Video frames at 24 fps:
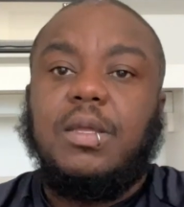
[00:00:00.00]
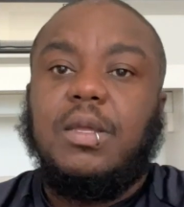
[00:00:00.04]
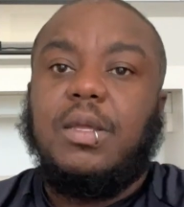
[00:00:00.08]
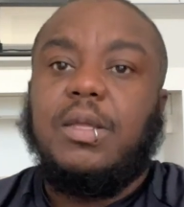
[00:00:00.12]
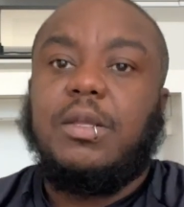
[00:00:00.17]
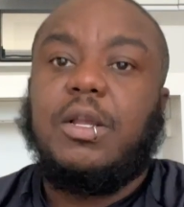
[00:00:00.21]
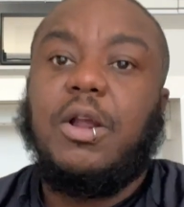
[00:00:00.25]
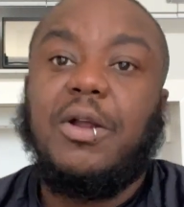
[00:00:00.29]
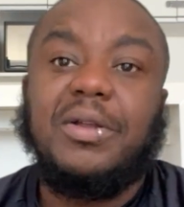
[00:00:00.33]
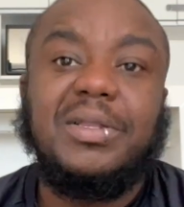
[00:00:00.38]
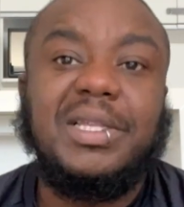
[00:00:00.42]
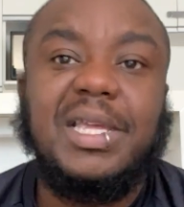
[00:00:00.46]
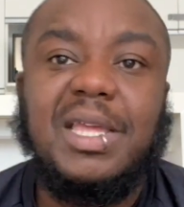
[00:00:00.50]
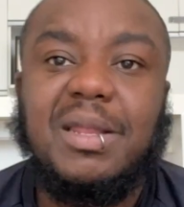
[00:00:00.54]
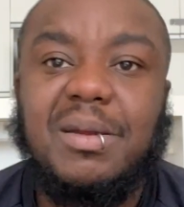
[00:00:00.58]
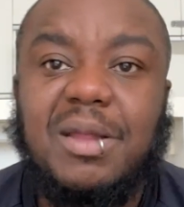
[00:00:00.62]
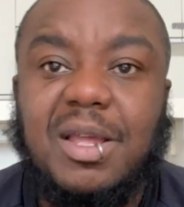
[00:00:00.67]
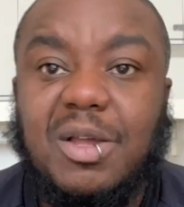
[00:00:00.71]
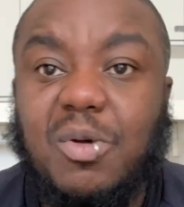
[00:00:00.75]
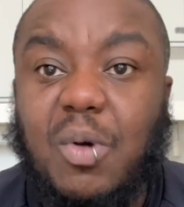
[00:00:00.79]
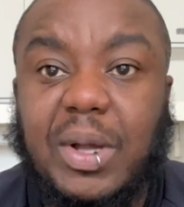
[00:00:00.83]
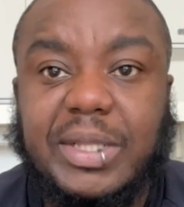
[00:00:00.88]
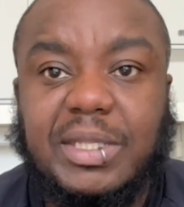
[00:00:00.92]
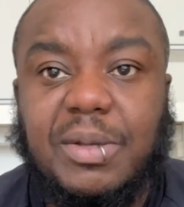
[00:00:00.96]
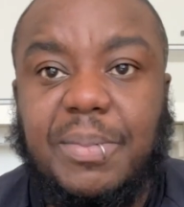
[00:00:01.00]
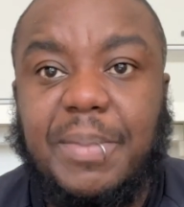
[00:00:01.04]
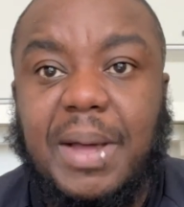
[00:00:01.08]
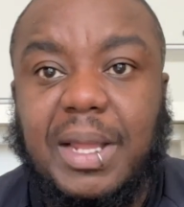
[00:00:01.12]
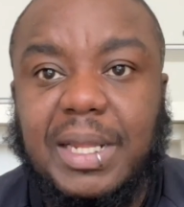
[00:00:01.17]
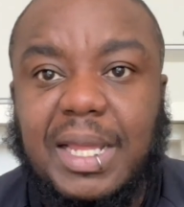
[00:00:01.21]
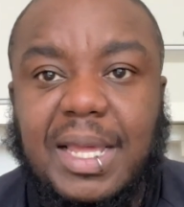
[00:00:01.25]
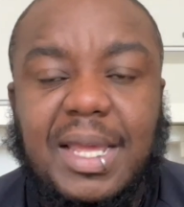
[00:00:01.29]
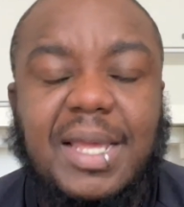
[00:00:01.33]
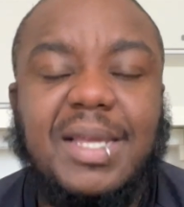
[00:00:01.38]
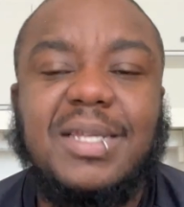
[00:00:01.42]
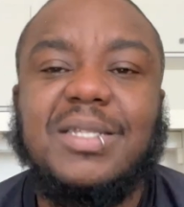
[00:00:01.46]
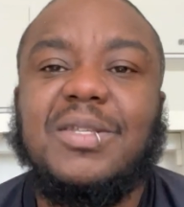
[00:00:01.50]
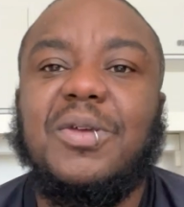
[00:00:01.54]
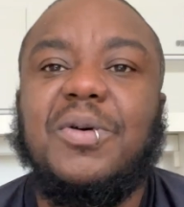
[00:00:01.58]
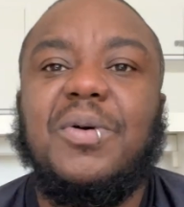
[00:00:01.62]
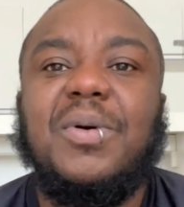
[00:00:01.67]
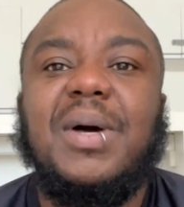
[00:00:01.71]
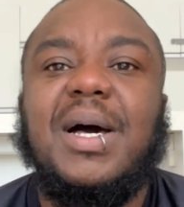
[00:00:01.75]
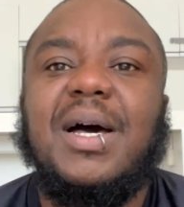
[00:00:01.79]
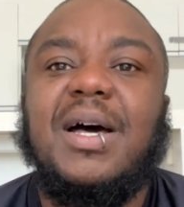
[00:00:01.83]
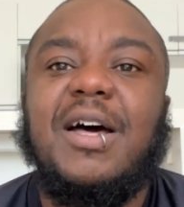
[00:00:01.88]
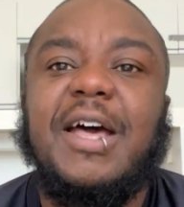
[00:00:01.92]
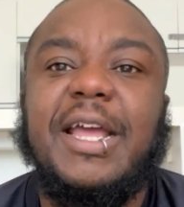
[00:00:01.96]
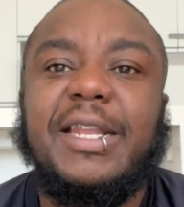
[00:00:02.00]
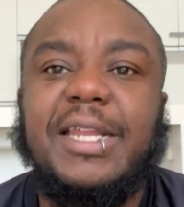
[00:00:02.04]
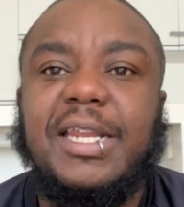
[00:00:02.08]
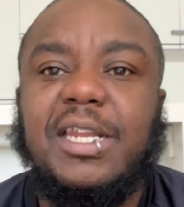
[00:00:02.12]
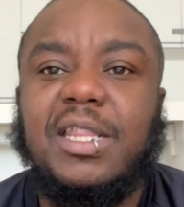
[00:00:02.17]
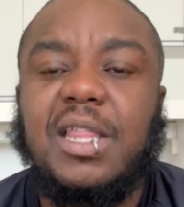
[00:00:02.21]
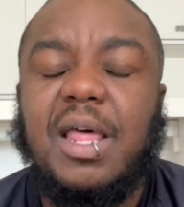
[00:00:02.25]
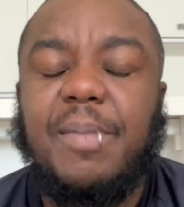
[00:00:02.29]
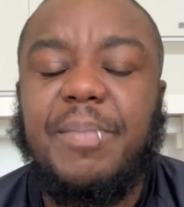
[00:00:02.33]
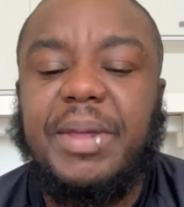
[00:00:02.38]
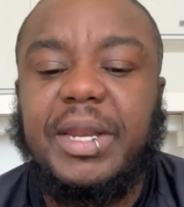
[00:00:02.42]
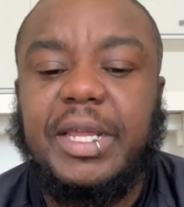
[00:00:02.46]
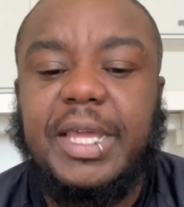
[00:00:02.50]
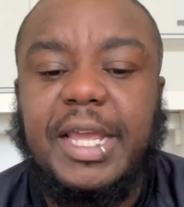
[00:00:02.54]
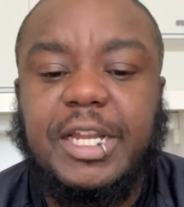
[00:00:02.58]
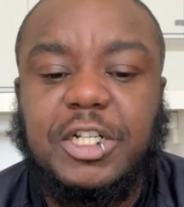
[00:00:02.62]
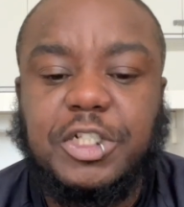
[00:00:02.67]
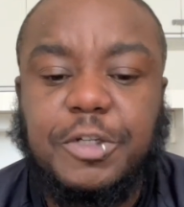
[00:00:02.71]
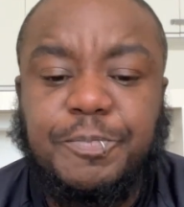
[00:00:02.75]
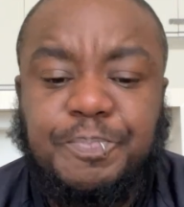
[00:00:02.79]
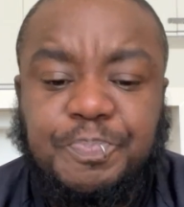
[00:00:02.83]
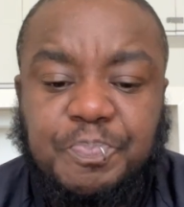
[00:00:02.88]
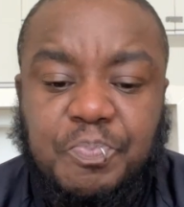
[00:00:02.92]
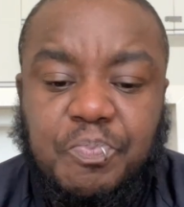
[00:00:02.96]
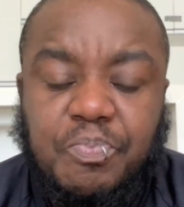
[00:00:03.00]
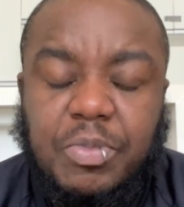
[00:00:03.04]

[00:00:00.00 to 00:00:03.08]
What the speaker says: currently in Guatemala, so I needed that medication